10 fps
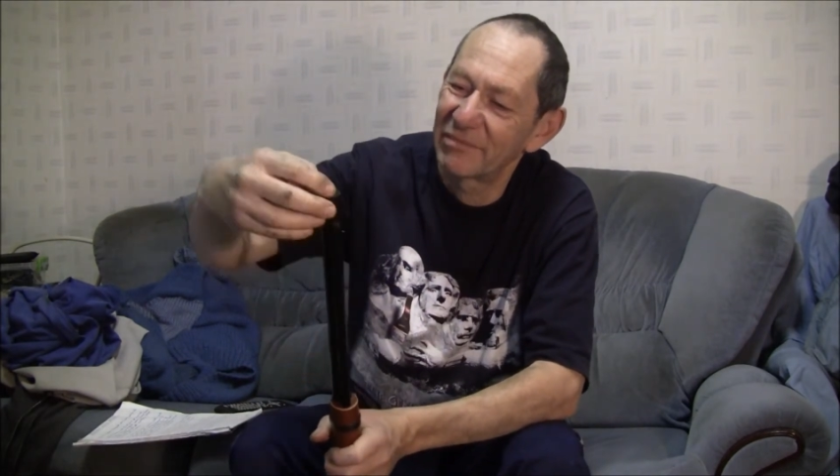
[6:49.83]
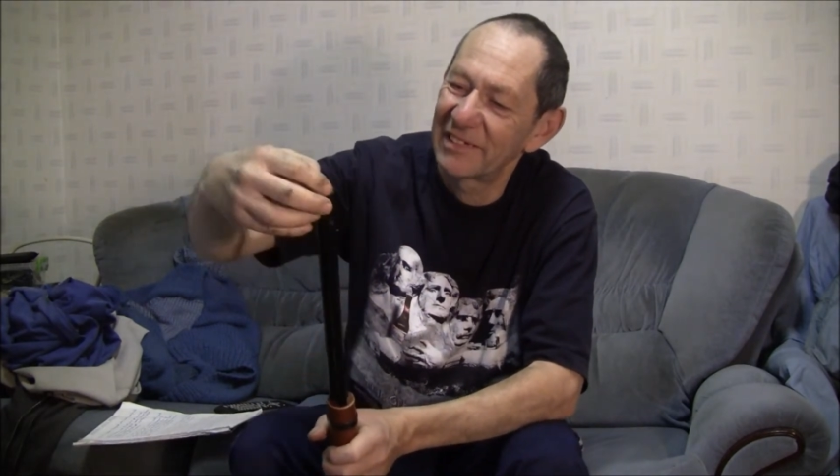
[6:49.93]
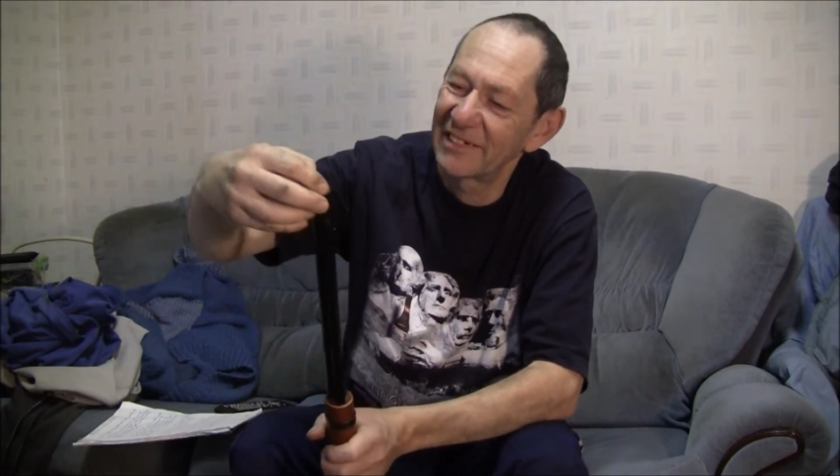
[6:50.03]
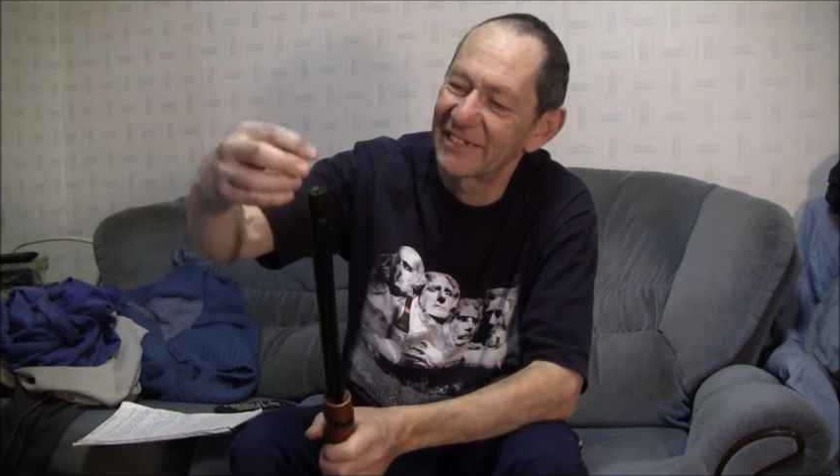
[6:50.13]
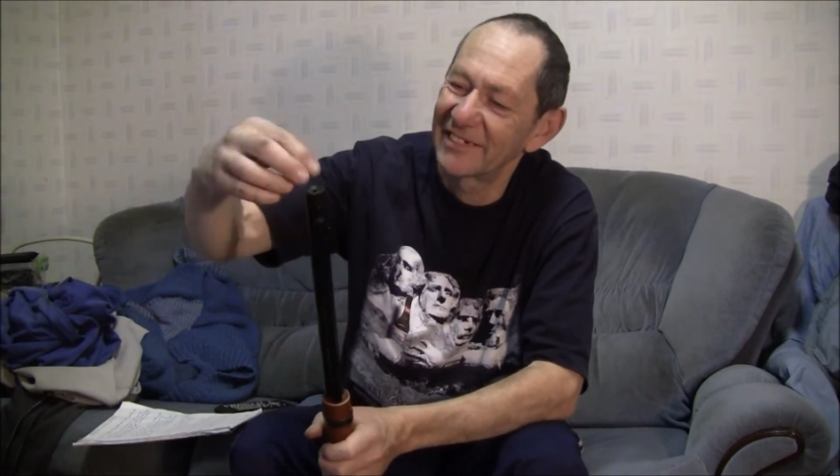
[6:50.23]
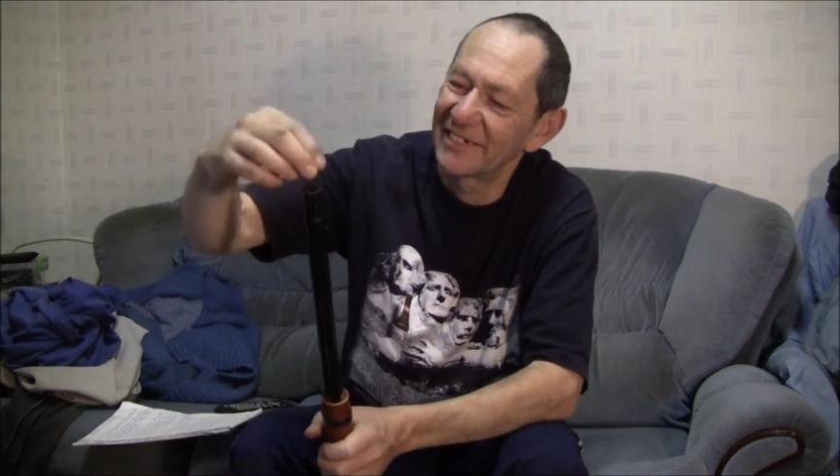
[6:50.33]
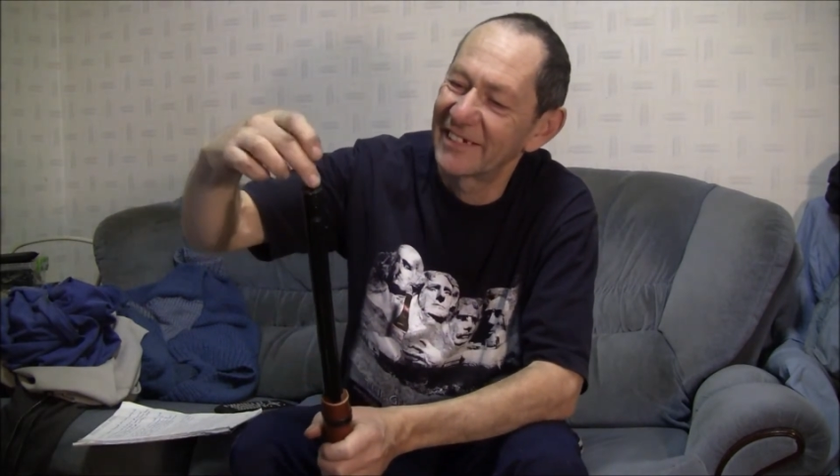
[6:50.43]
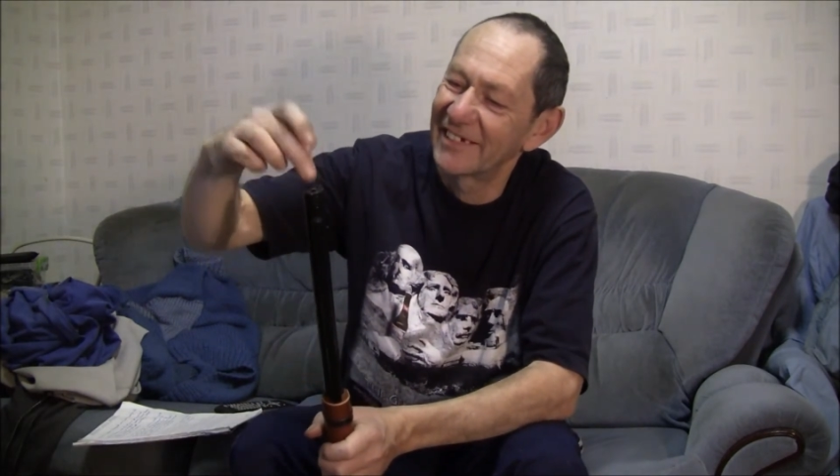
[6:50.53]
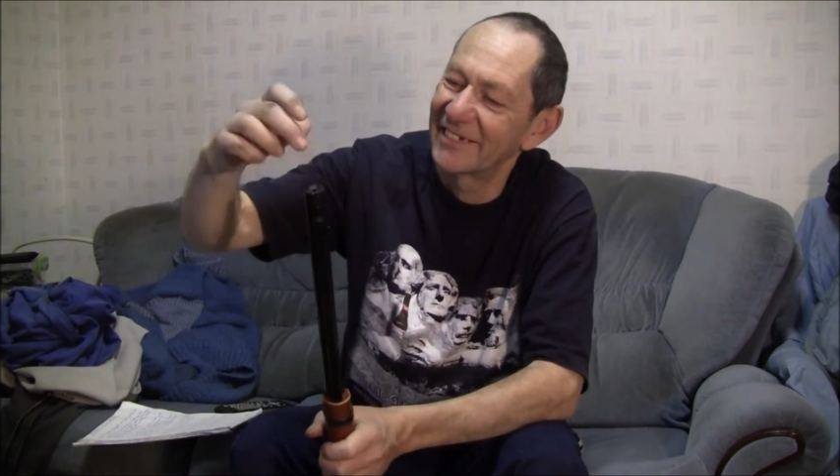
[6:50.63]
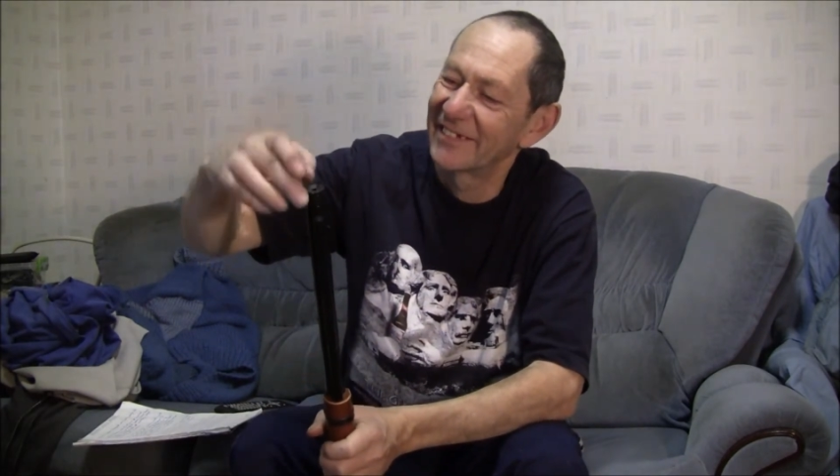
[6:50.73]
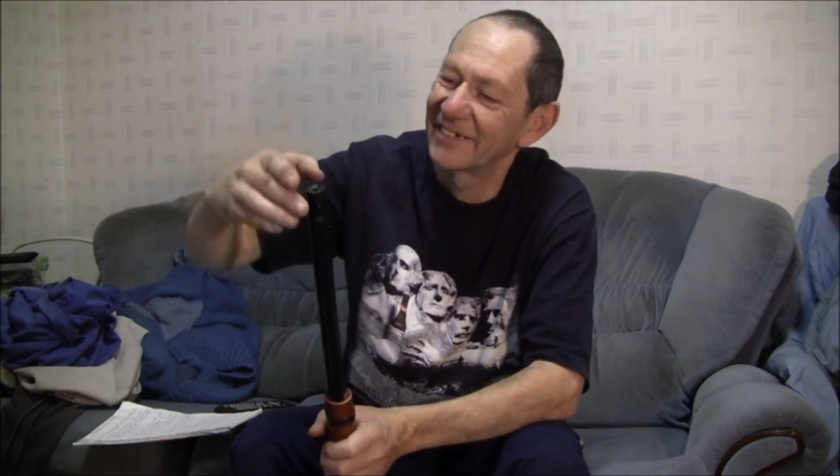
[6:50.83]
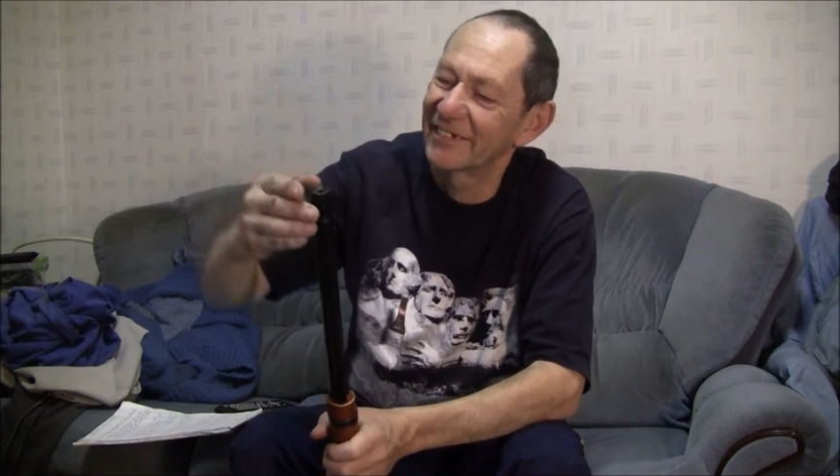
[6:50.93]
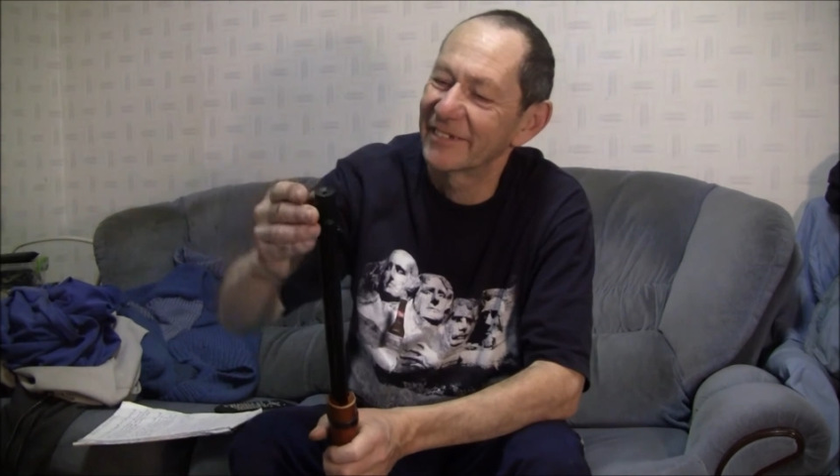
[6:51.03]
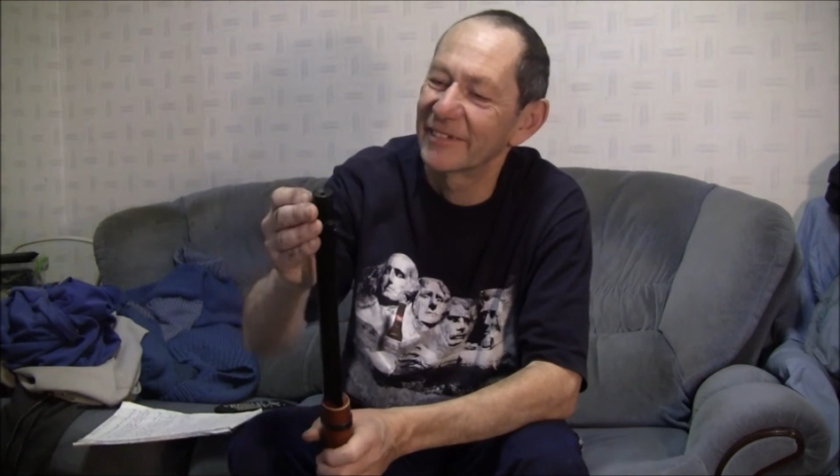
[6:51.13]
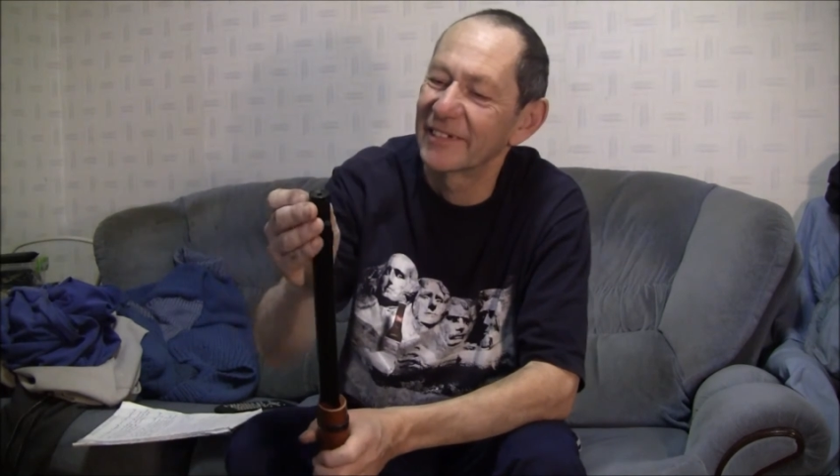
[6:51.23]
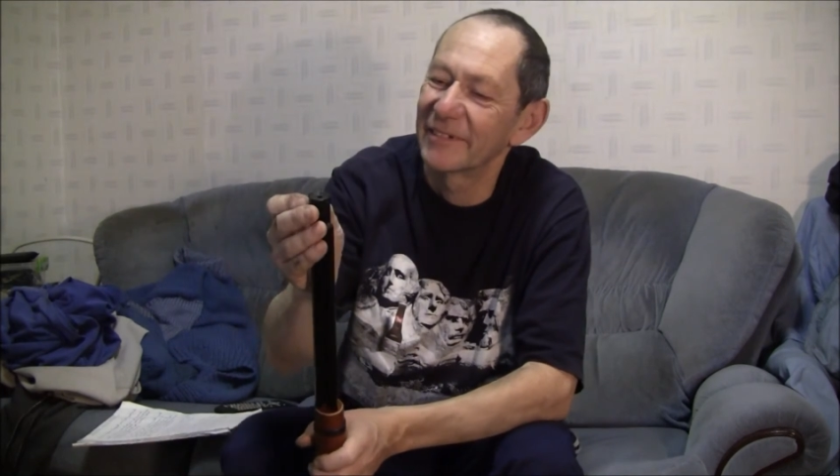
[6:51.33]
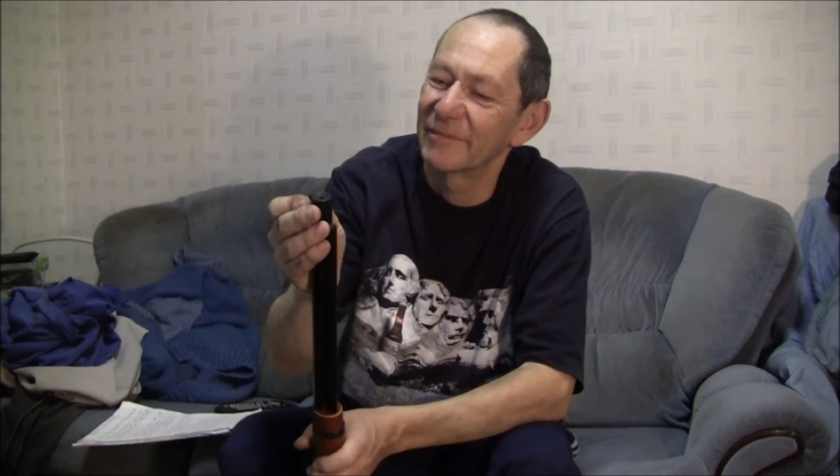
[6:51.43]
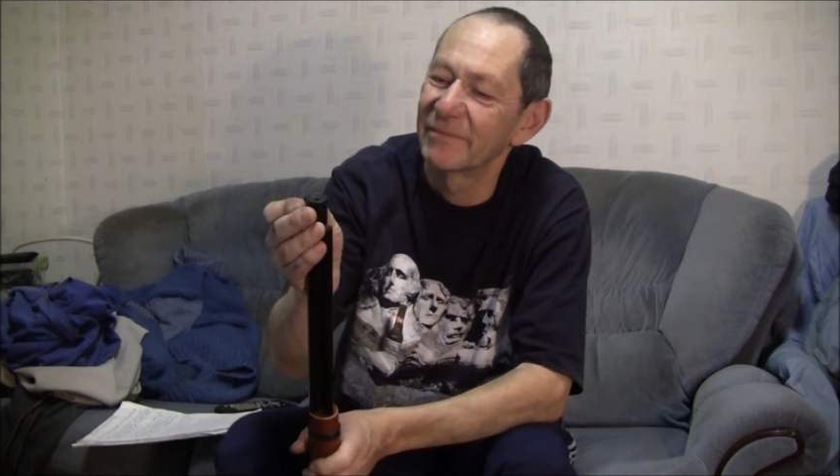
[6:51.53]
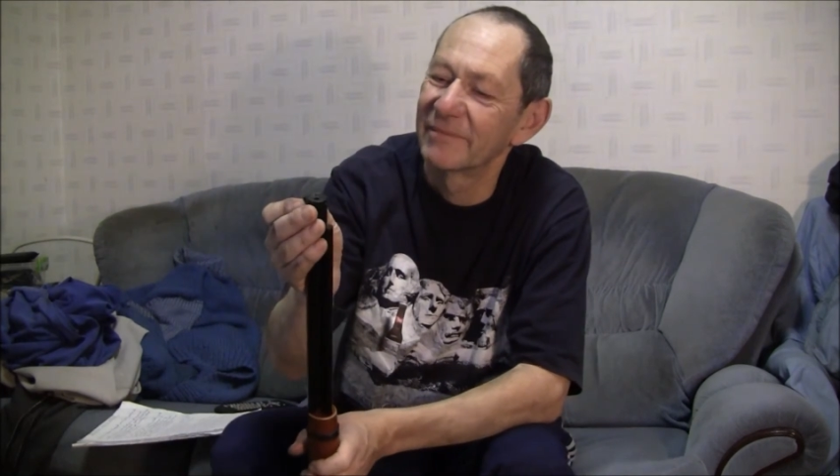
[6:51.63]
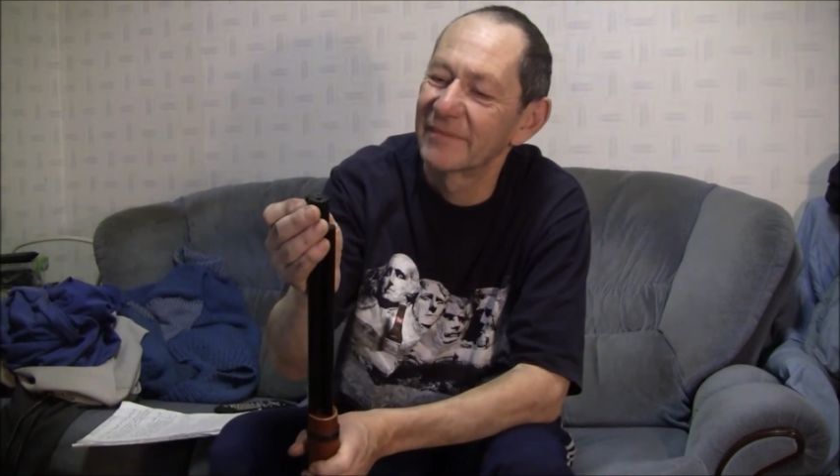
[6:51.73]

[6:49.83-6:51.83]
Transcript: plug in the end that